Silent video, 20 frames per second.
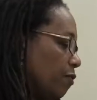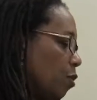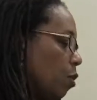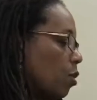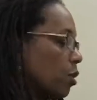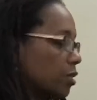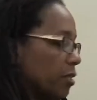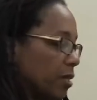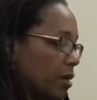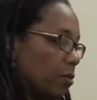
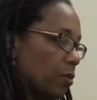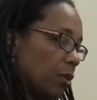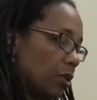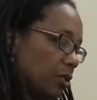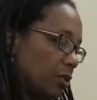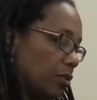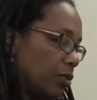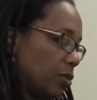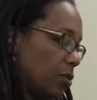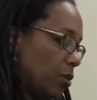course I
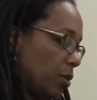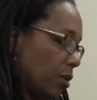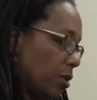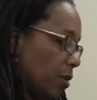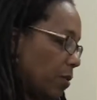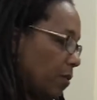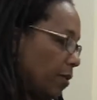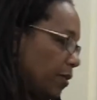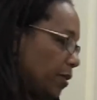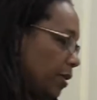wanted to
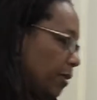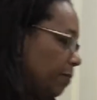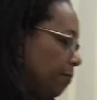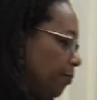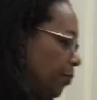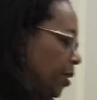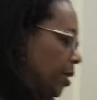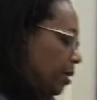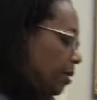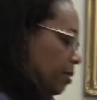work with it.
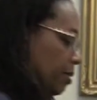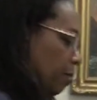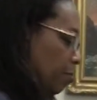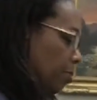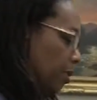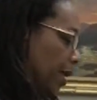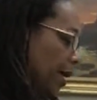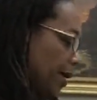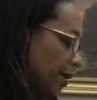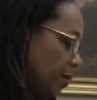It's a
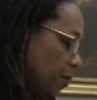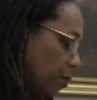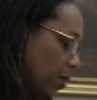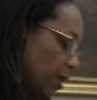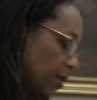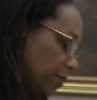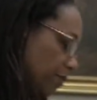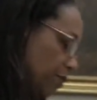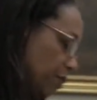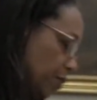black and
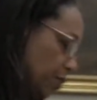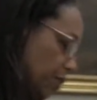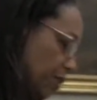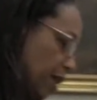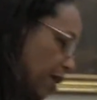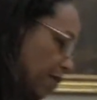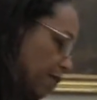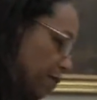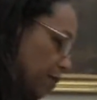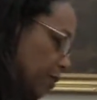white
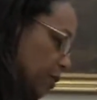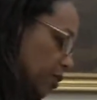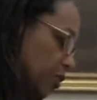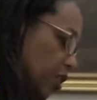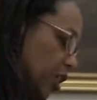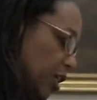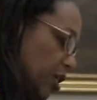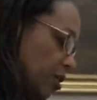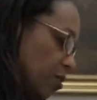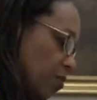photograph. It was
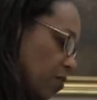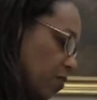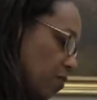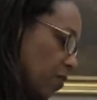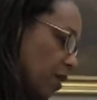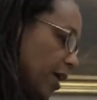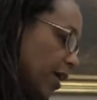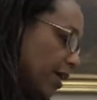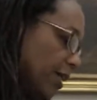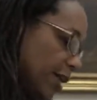taken
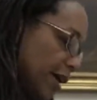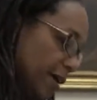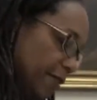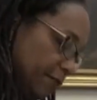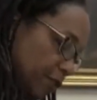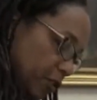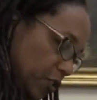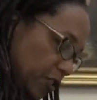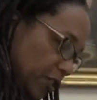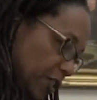right
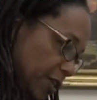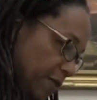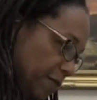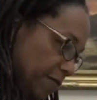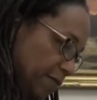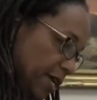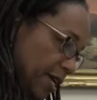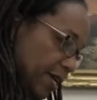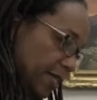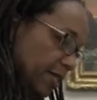after
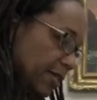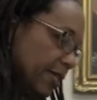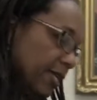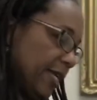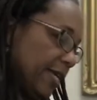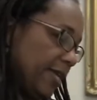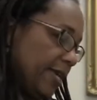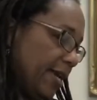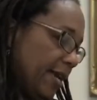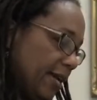slavery ended,
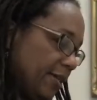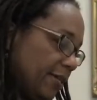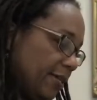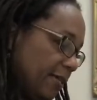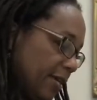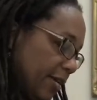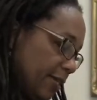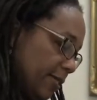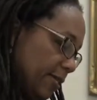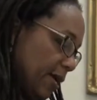again in
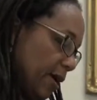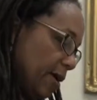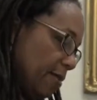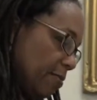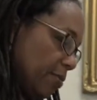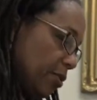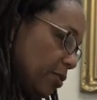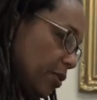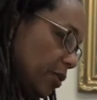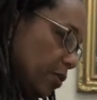that time
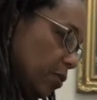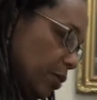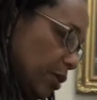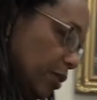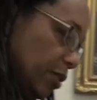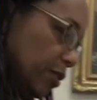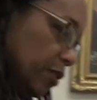period when